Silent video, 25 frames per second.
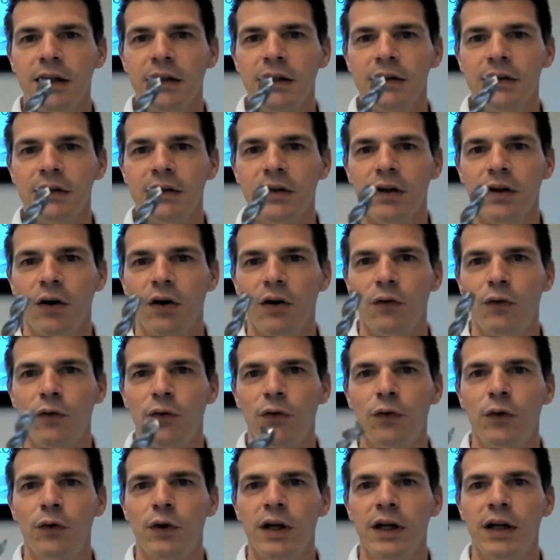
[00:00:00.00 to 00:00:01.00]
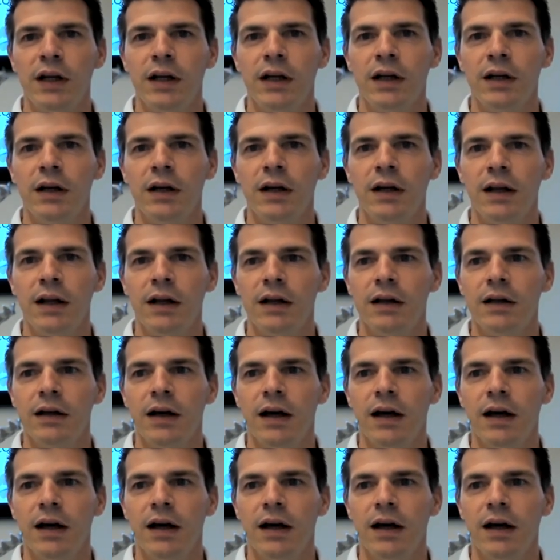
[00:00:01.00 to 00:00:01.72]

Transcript: It's the free